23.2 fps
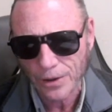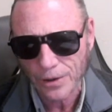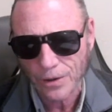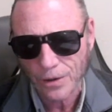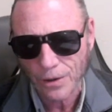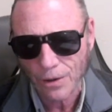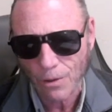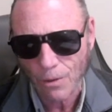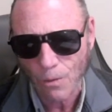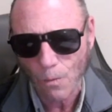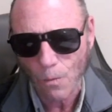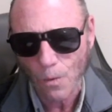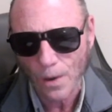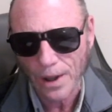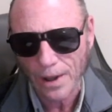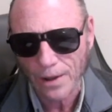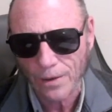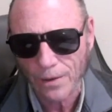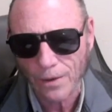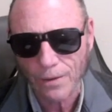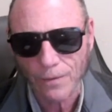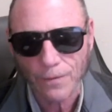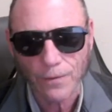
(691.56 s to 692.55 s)
to the
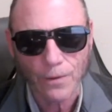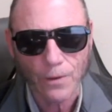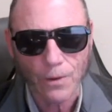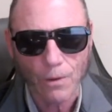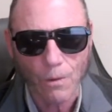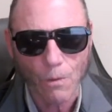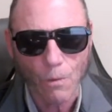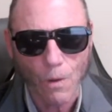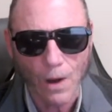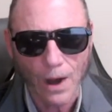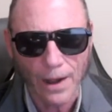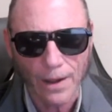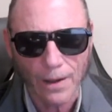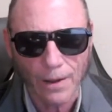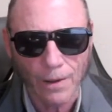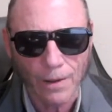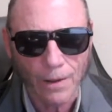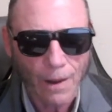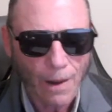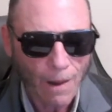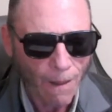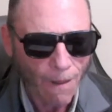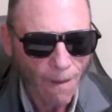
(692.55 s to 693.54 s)
wind for a
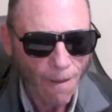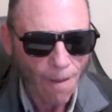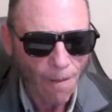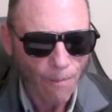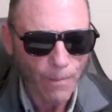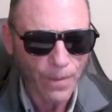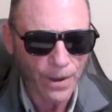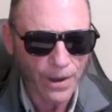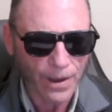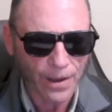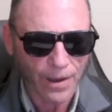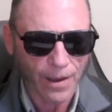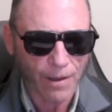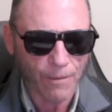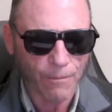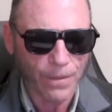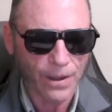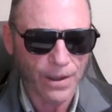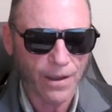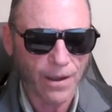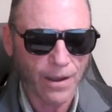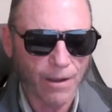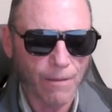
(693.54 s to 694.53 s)
while. But it can
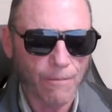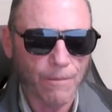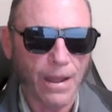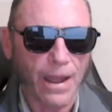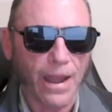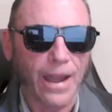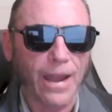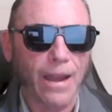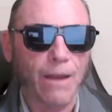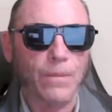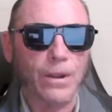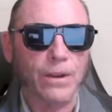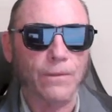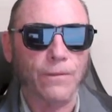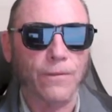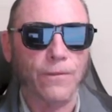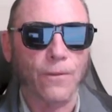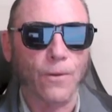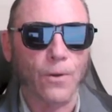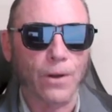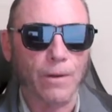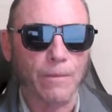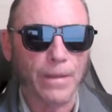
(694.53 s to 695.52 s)
become habit
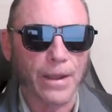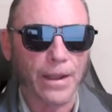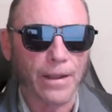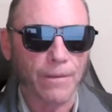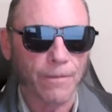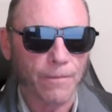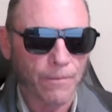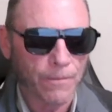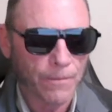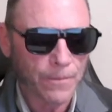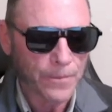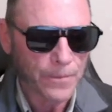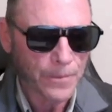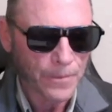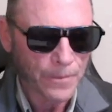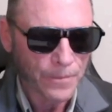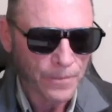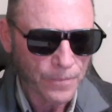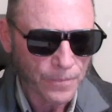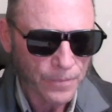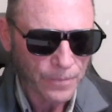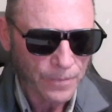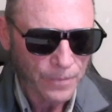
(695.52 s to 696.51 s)
forming.
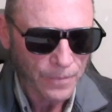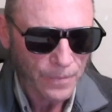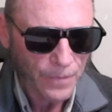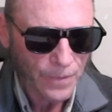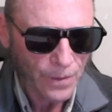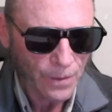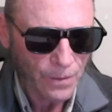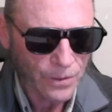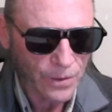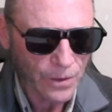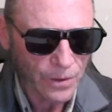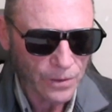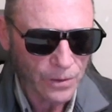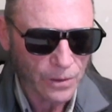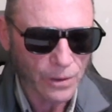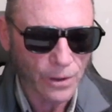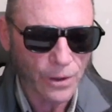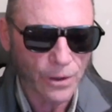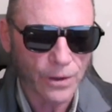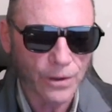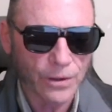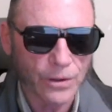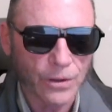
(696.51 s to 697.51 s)
You just
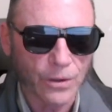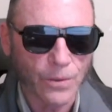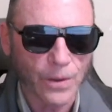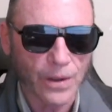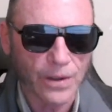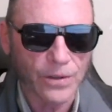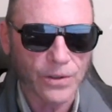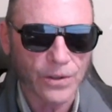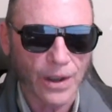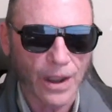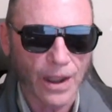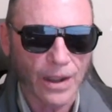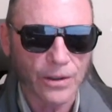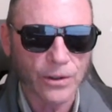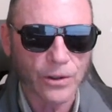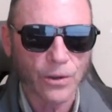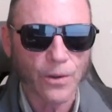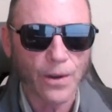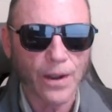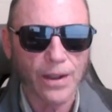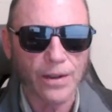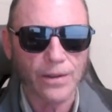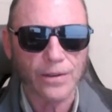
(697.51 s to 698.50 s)
learn to
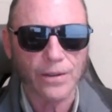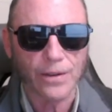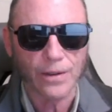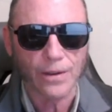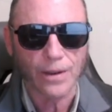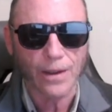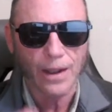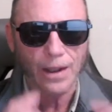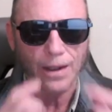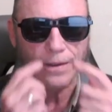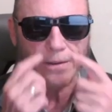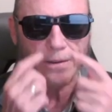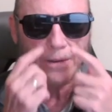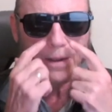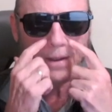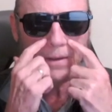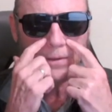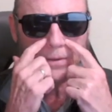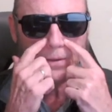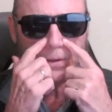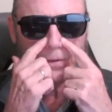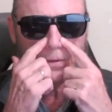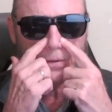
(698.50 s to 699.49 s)
exaggerate
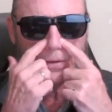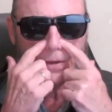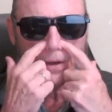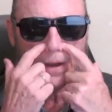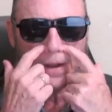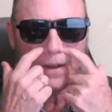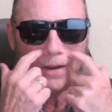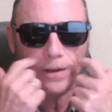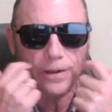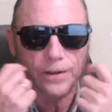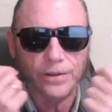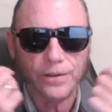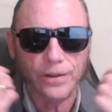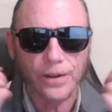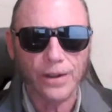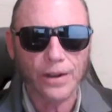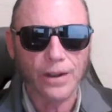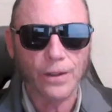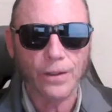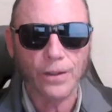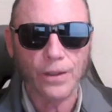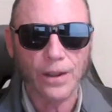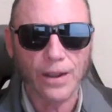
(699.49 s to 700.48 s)
and just challenge
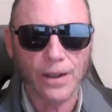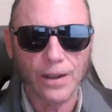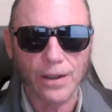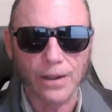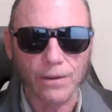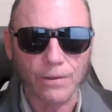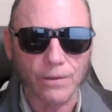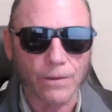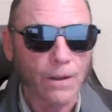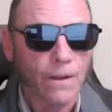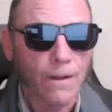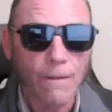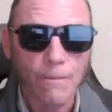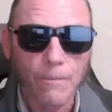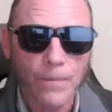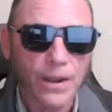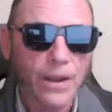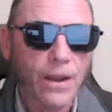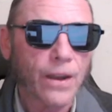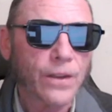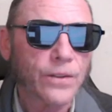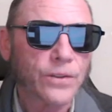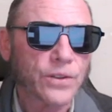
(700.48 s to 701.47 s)
anything, and
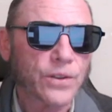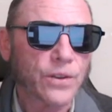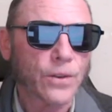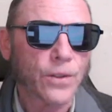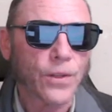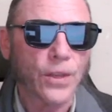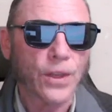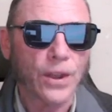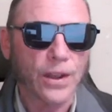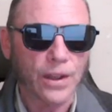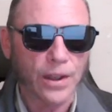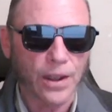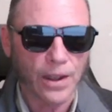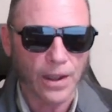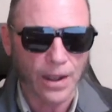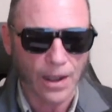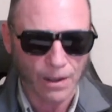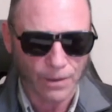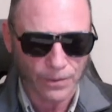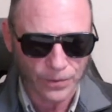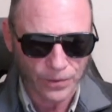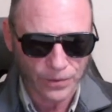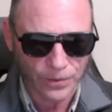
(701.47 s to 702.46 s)
because you're thinking
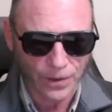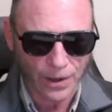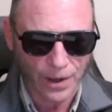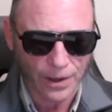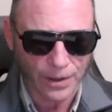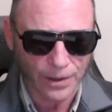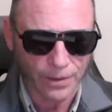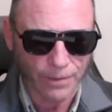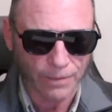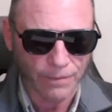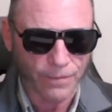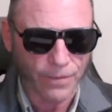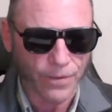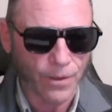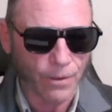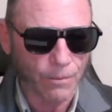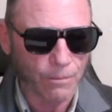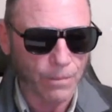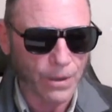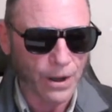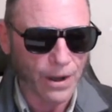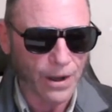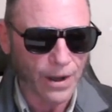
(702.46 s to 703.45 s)
outside of the
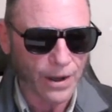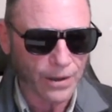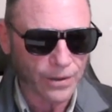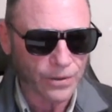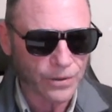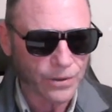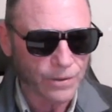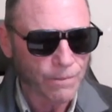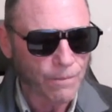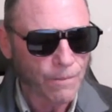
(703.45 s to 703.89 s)
box.